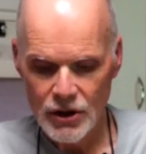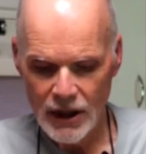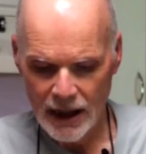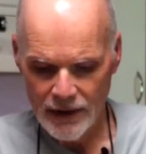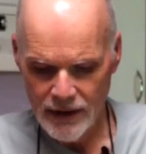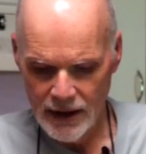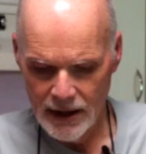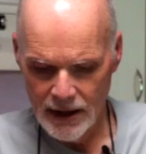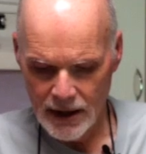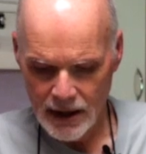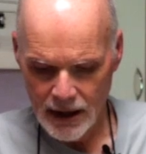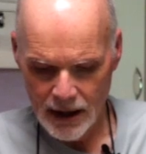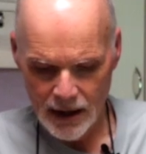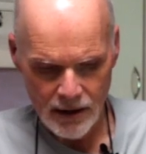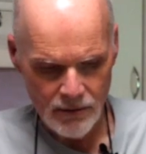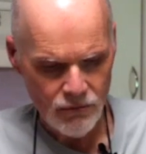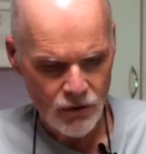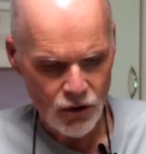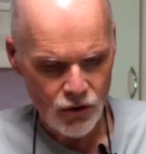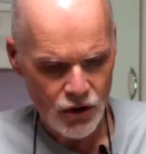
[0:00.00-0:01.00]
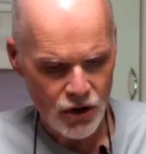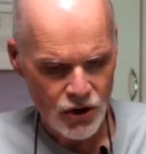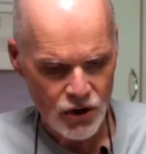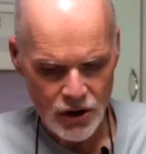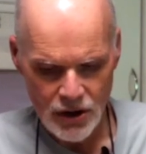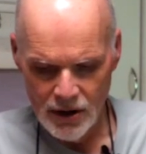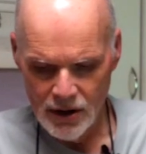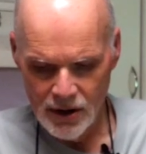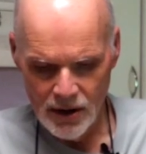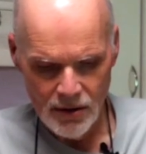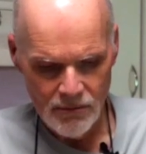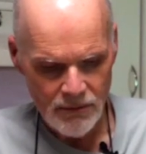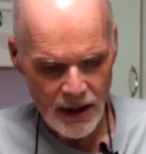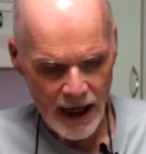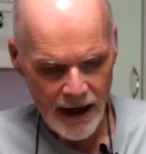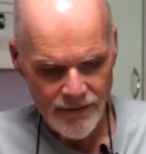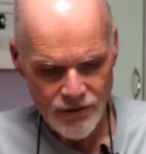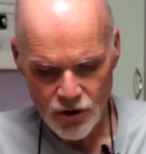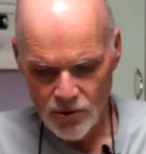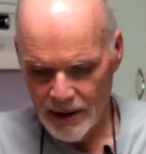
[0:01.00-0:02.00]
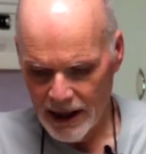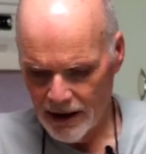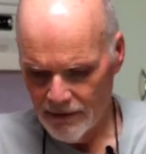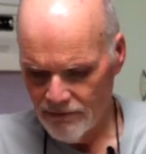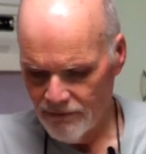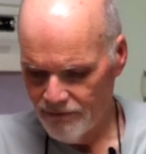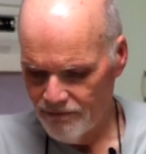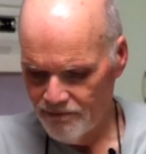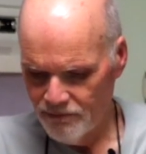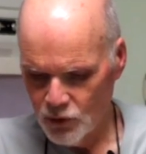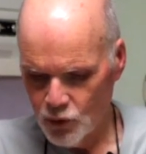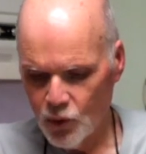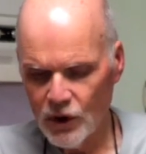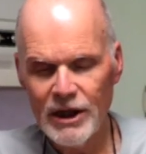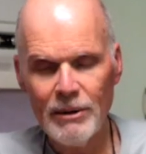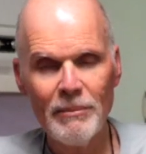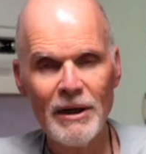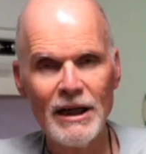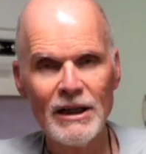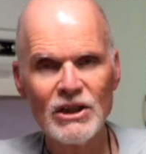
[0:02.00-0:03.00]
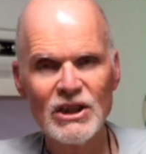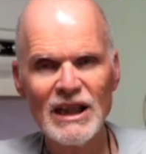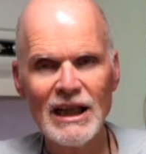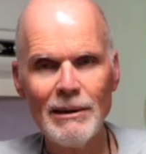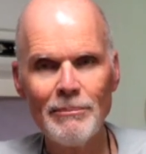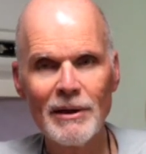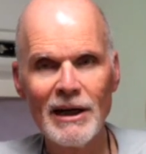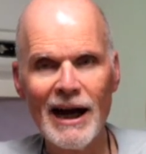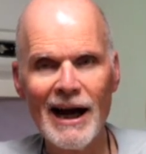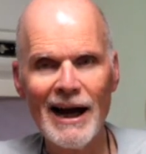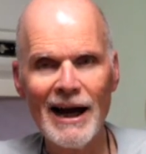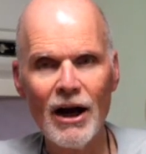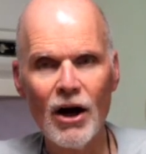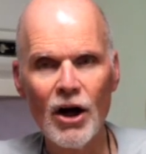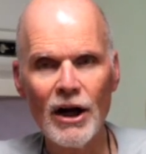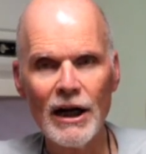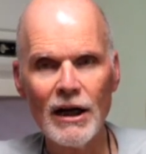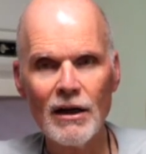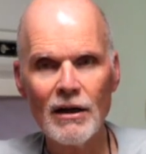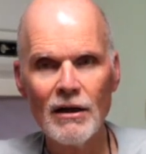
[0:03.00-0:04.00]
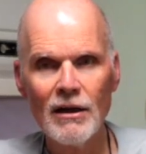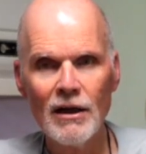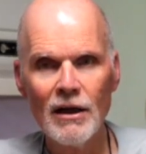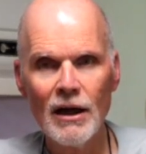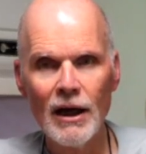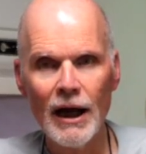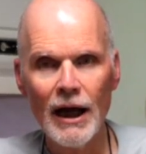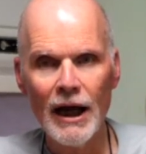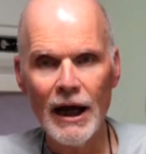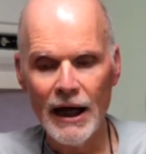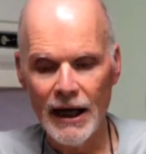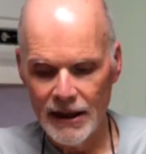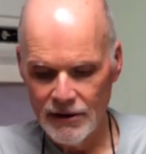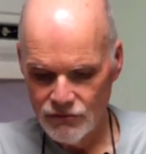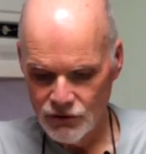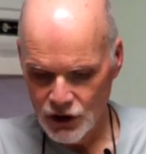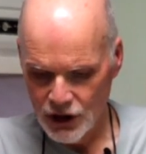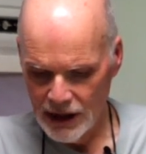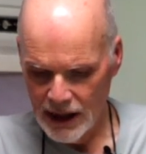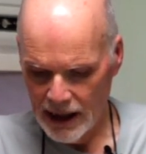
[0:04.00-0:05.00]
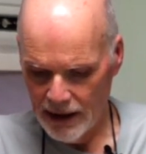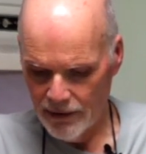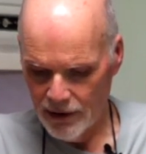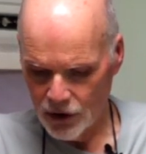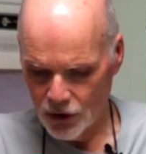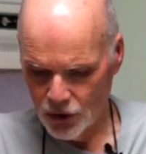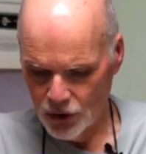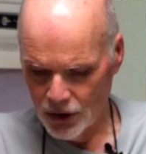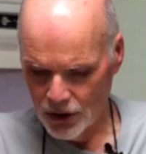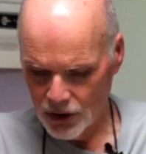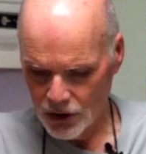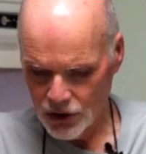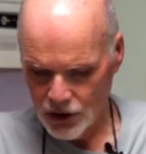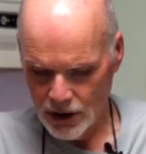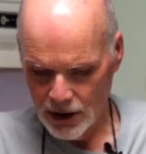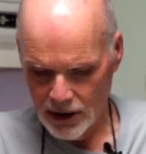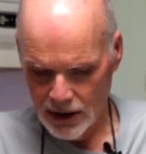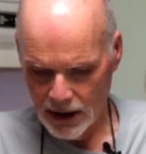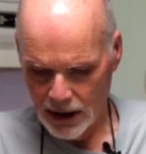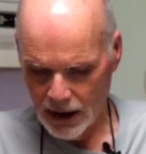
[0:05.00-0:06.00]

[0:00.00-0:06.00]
I think you just, after about 20 minutes, keep an eye on it and see how it looks.